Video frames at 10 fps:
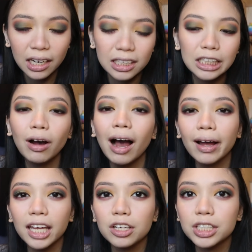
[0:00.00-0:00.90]
You know how
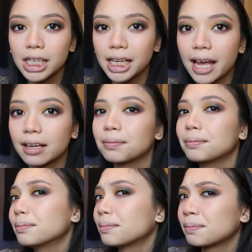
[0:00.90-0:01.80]
I usually like,
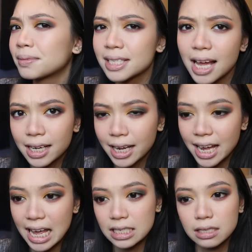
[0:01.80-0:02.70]

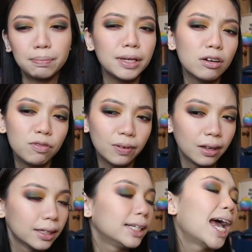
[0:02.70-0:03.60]
sun-kissed,
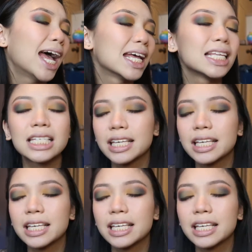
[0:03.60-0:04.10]
beautiful, yes,